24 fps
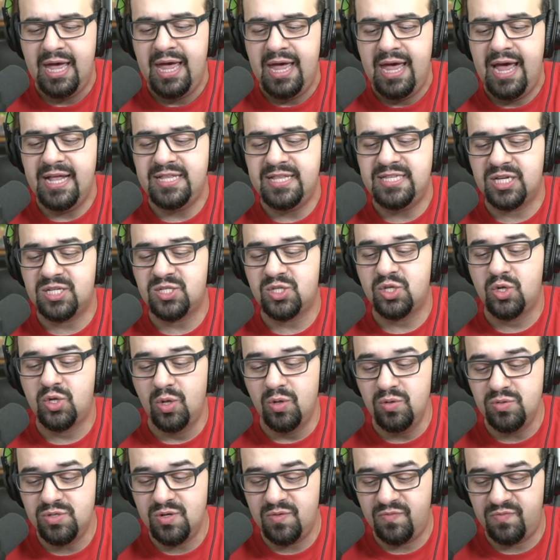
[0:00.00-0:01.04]
It's
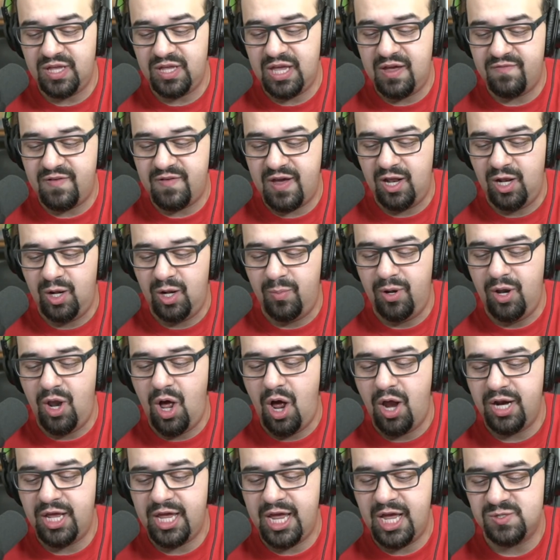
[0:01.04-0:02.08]
exclusively available
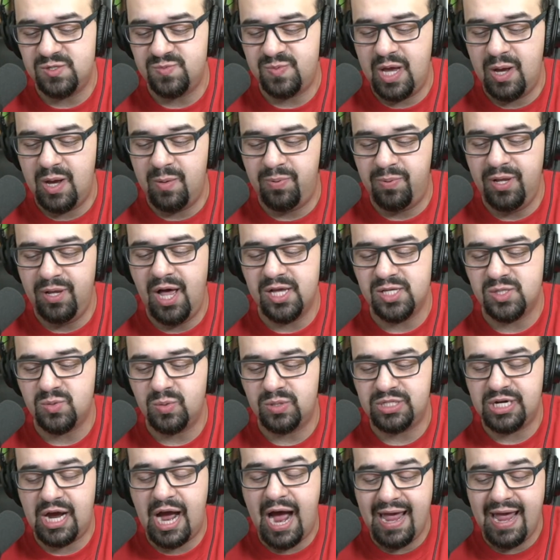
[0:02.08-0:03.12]
on ESPN Plus,
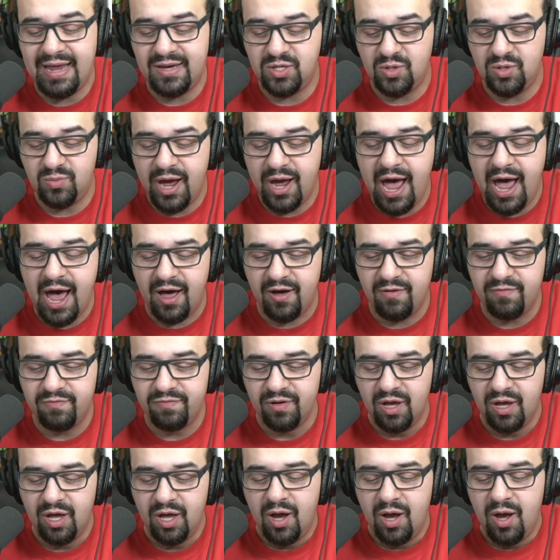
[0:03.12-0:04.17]
which I do have,
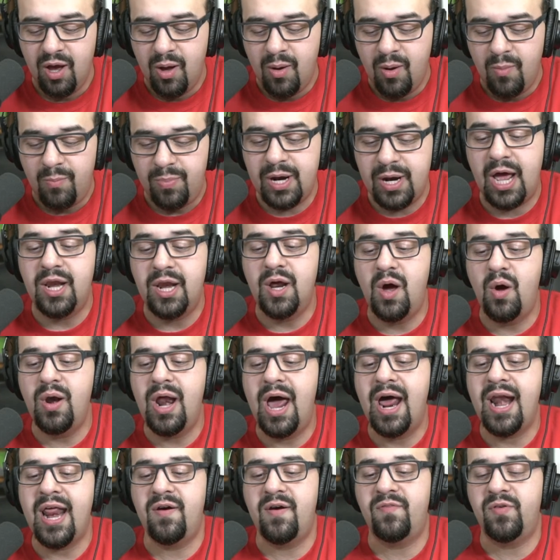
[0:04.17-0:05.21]
but I know
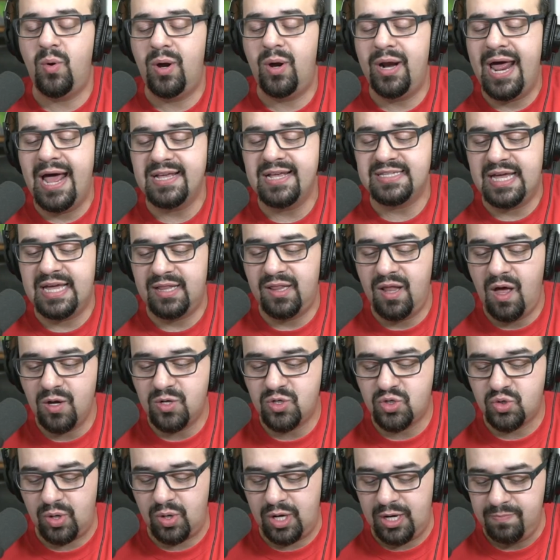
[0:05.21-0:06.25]
not everyone has that
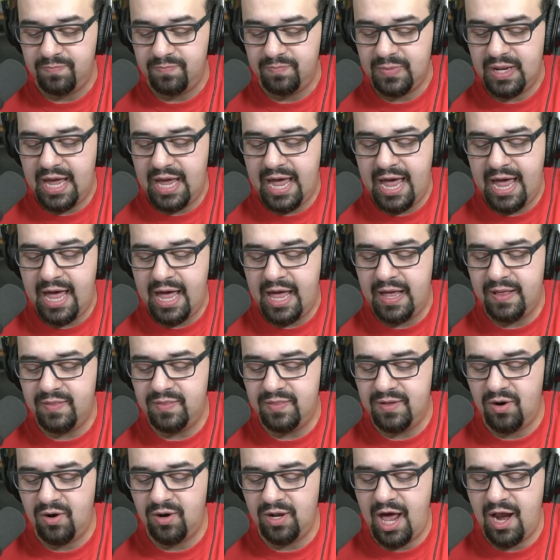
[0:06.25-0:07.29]
luxury. And
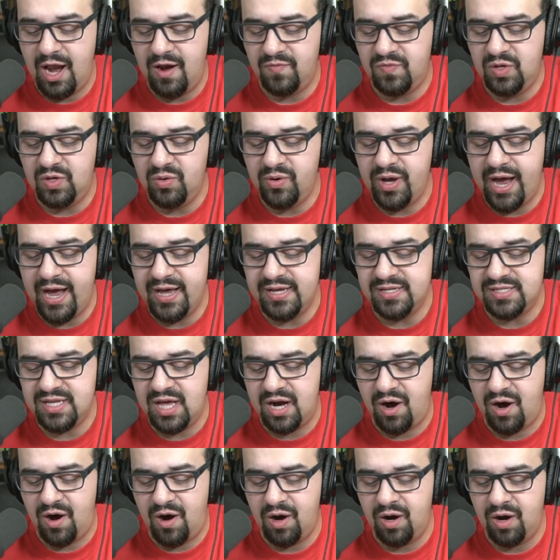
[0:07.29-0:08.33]
there are a lot of you guys that
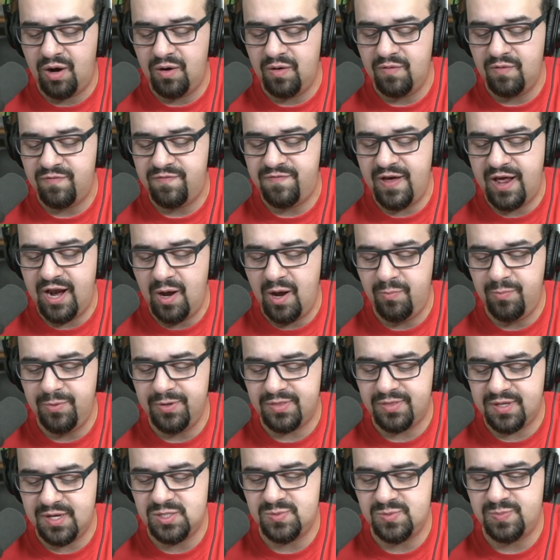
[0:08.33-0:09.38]
are fed up
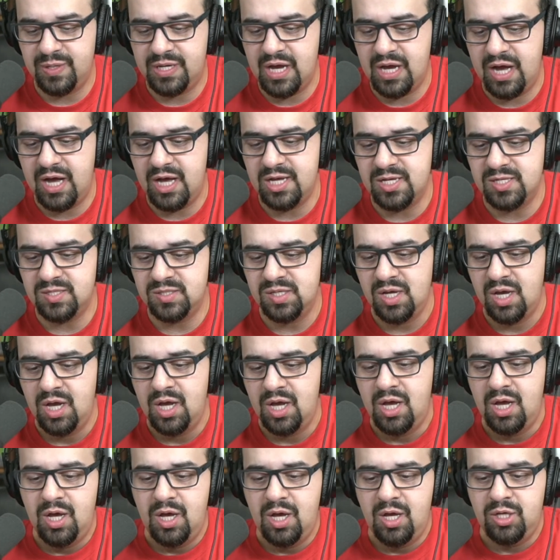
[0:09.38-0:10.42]
with this because
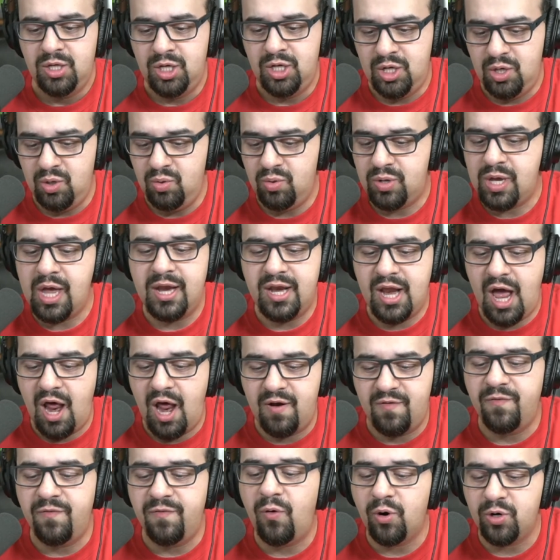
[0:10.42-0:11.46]
you cannot
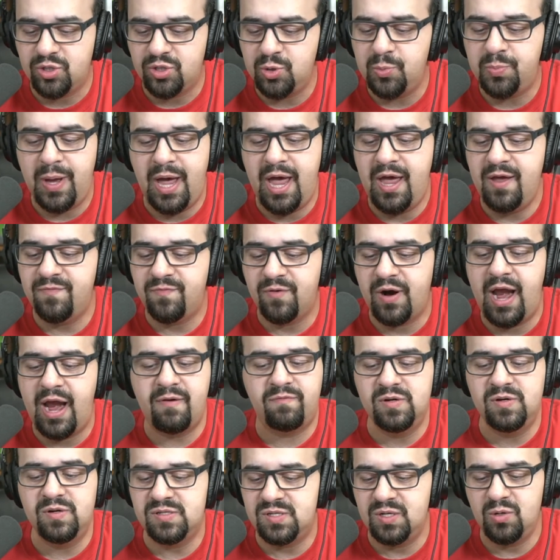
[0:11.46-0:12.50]
afford to pay for
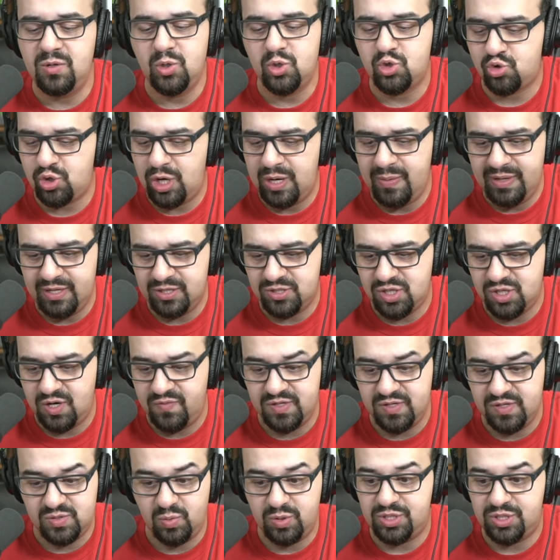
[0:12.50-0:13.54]
every single streaming
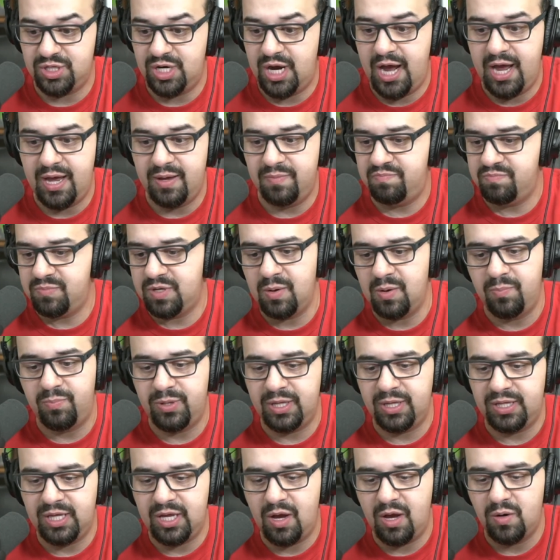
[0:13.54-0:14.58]
service, which I
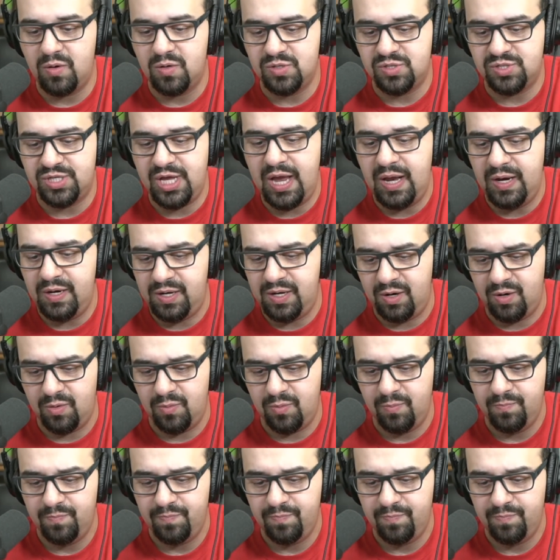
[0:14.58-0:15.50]
completely understand here.